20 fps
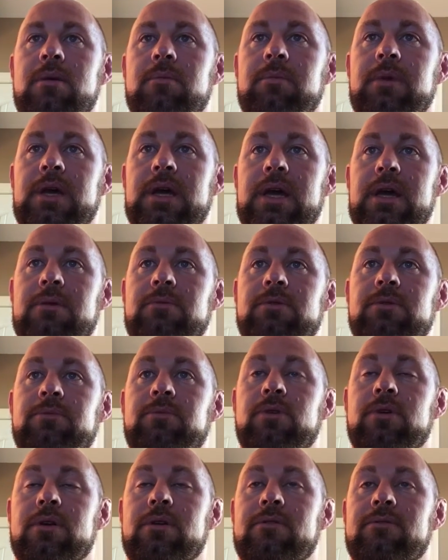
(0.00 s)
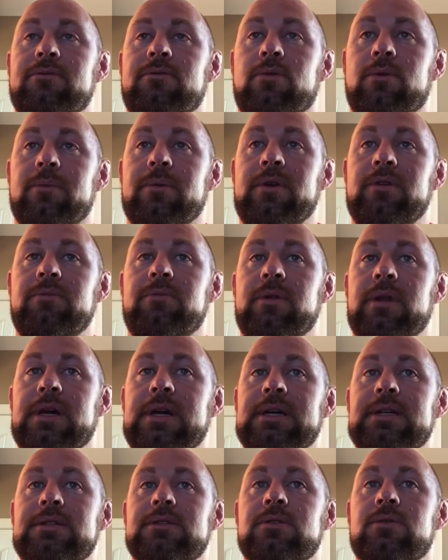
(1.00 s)
being able to put it in a formative
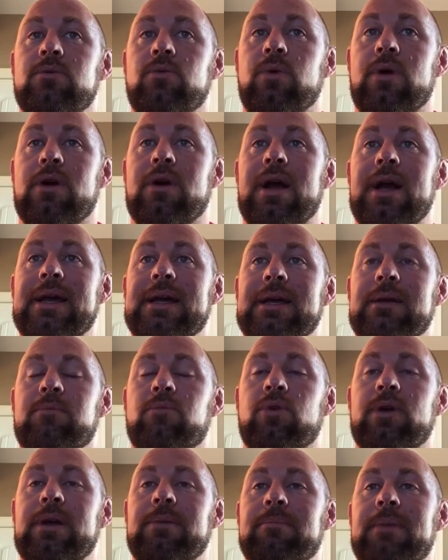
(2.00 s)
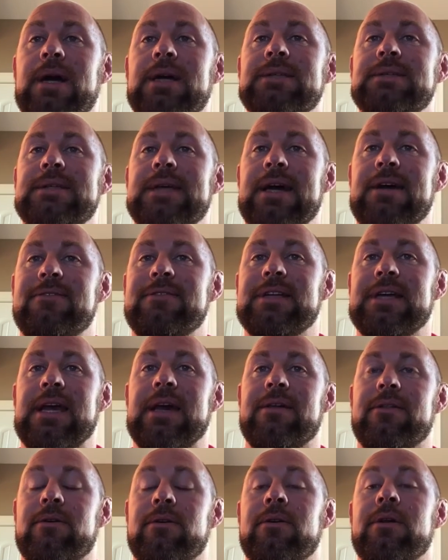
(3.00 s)
place where I can bring my staff
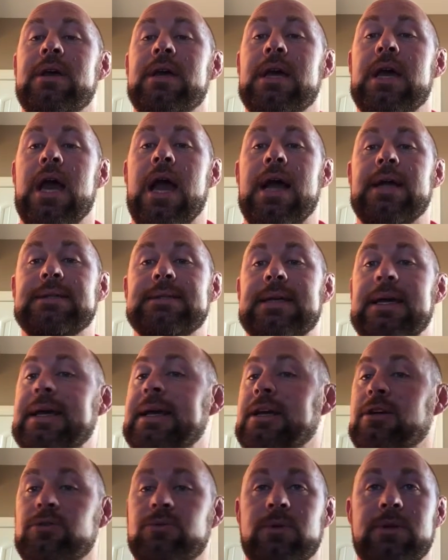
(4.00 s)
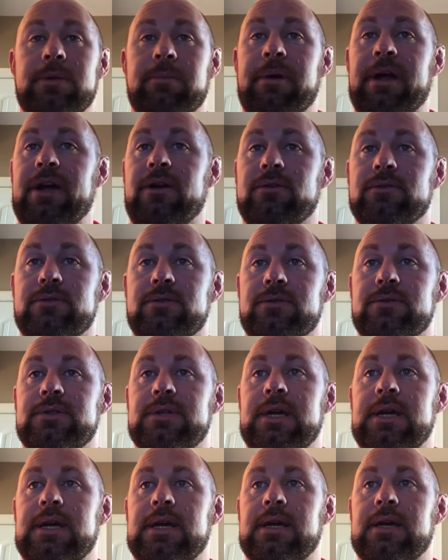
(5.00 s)
together and say, here's what the parents are
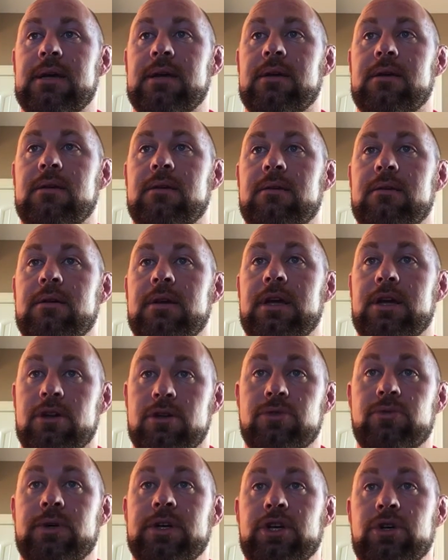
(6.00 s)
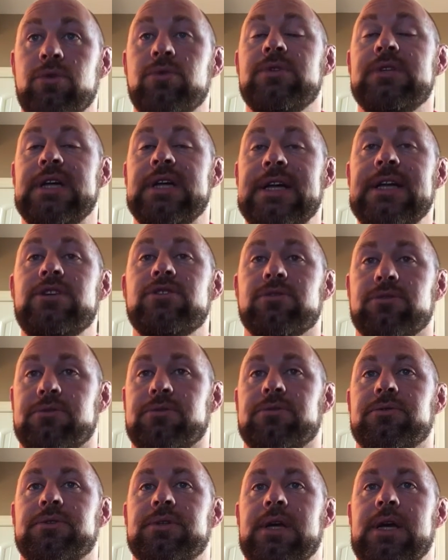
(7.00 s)
saying. Here's what you teachers
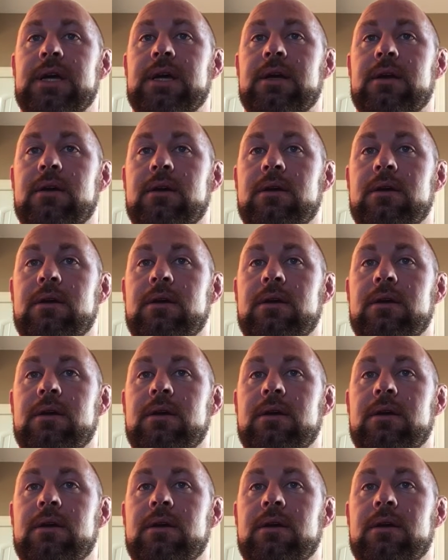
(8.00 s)
are saying.